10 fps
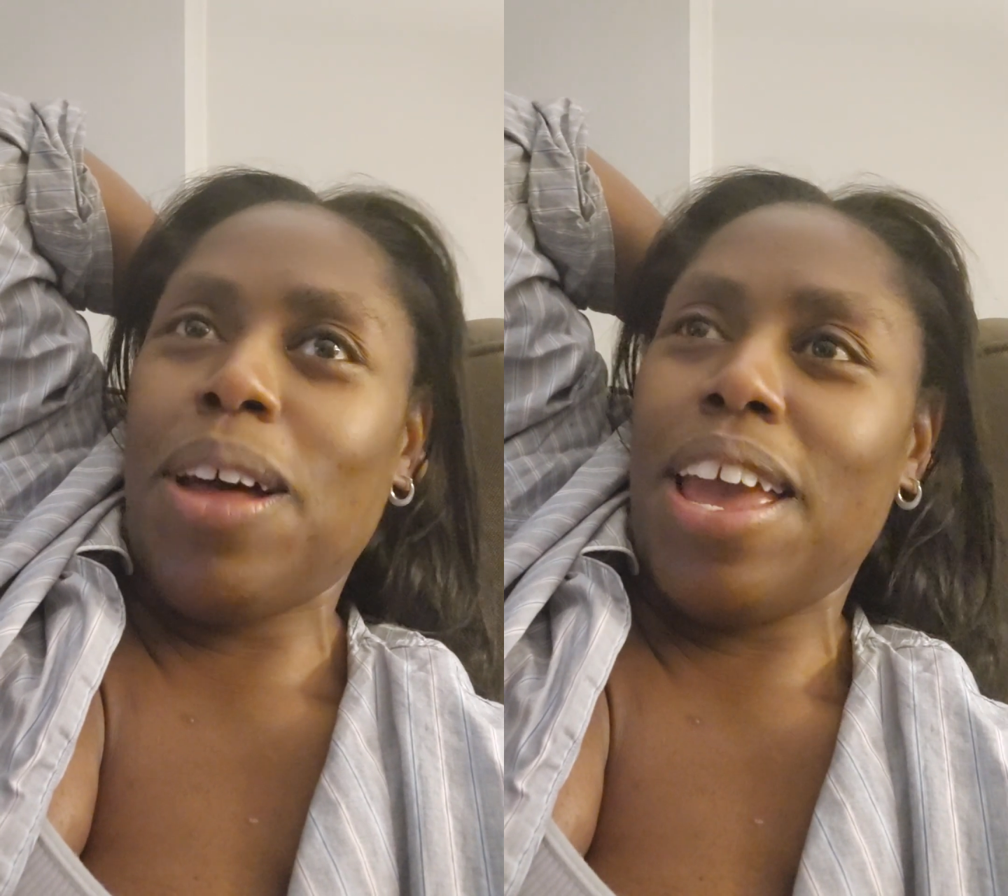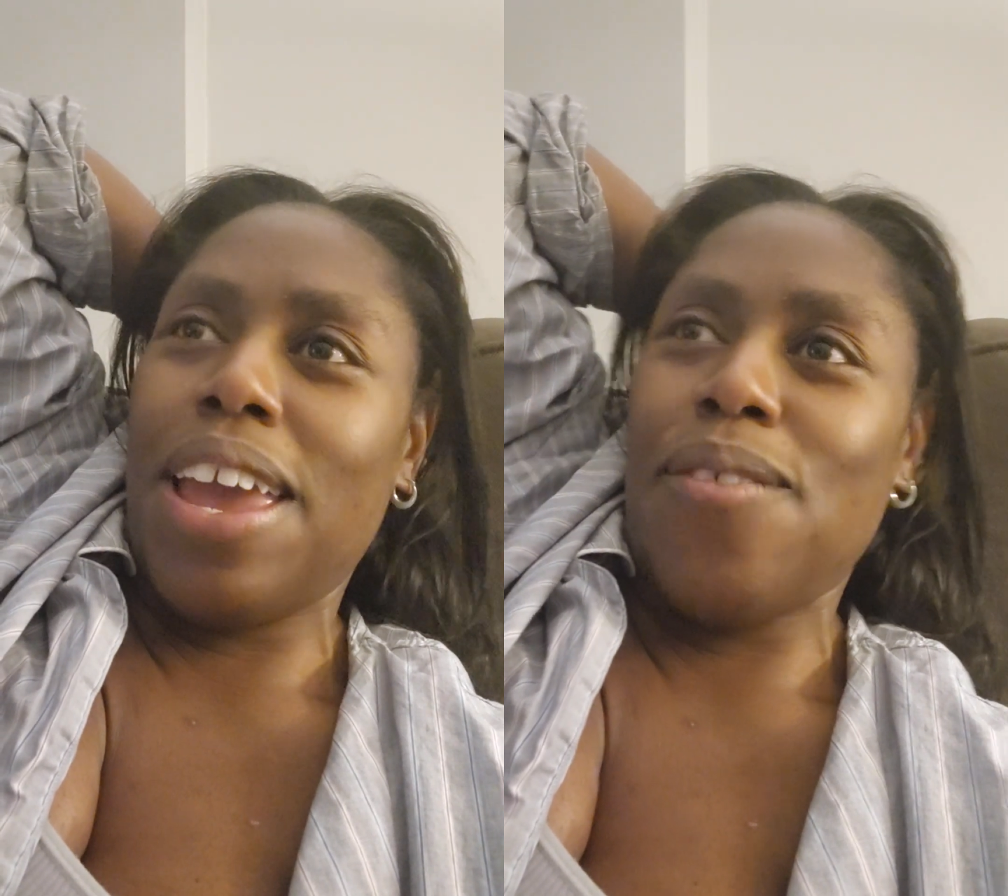
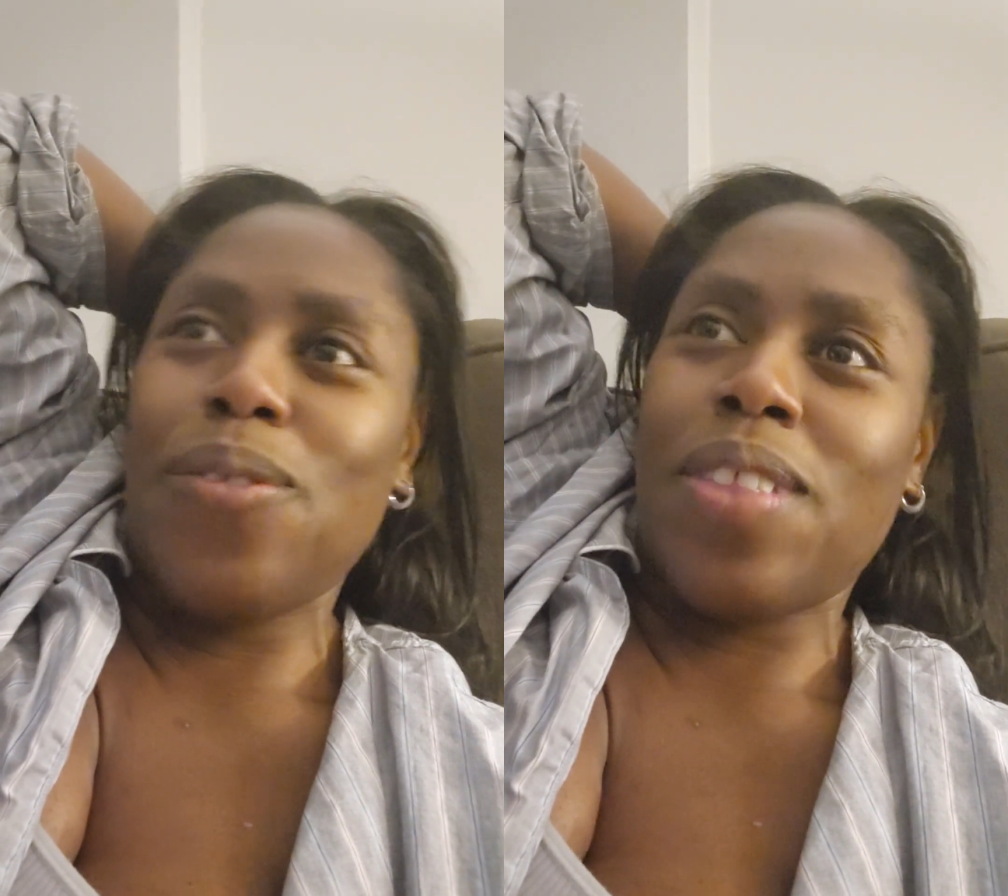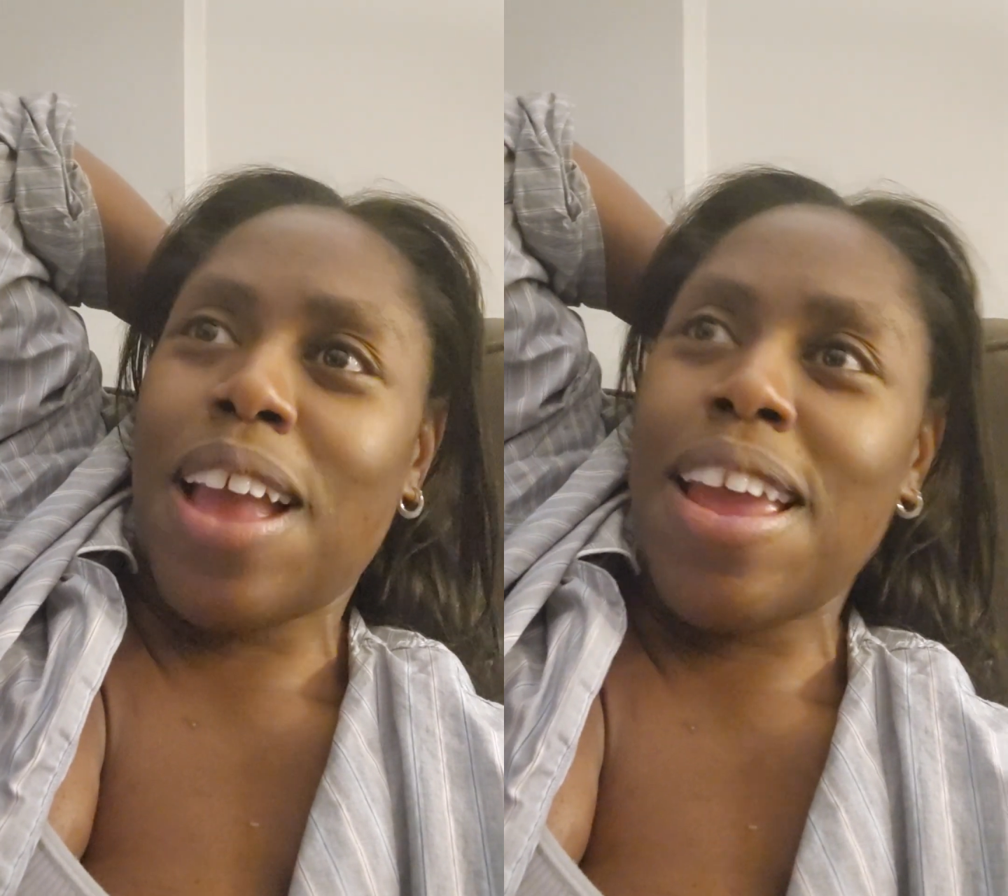but
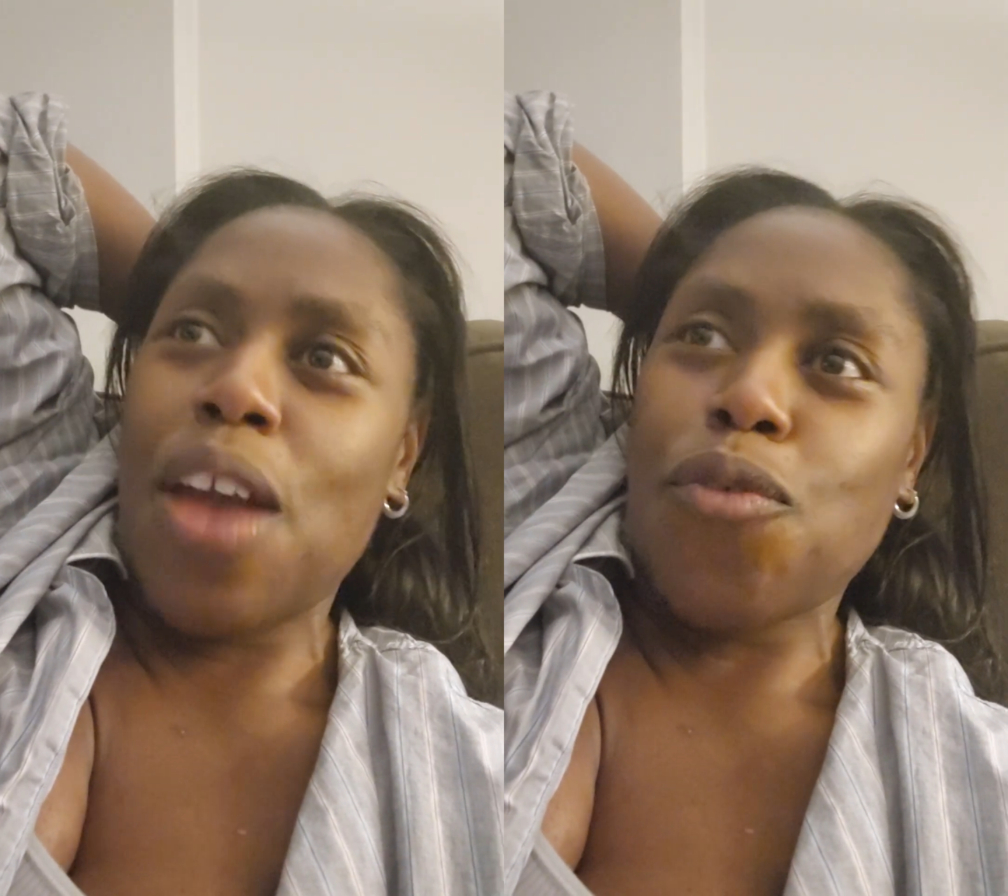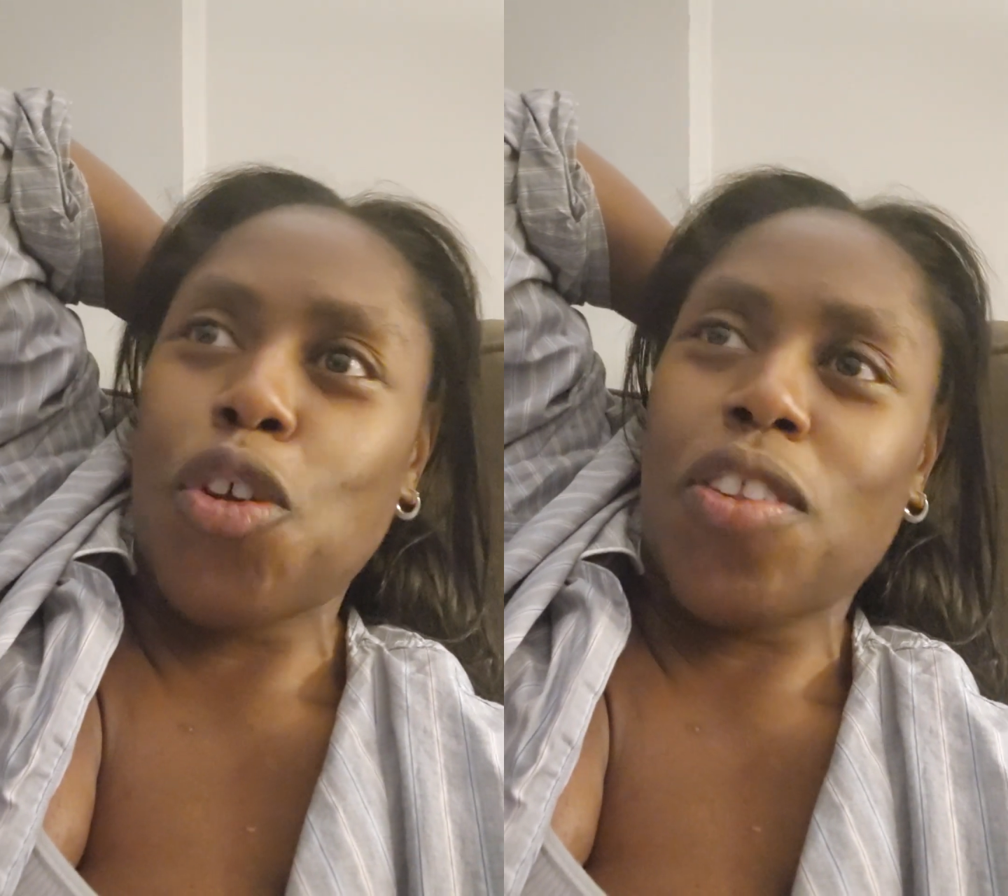it, they
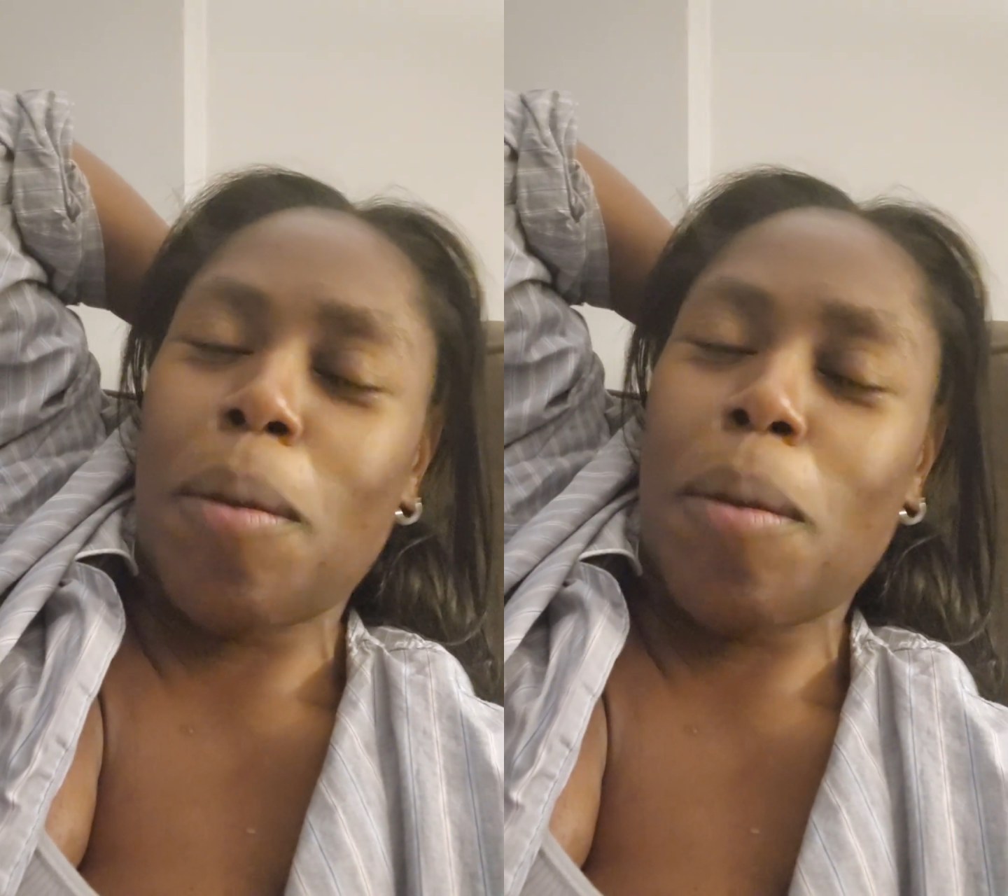have to,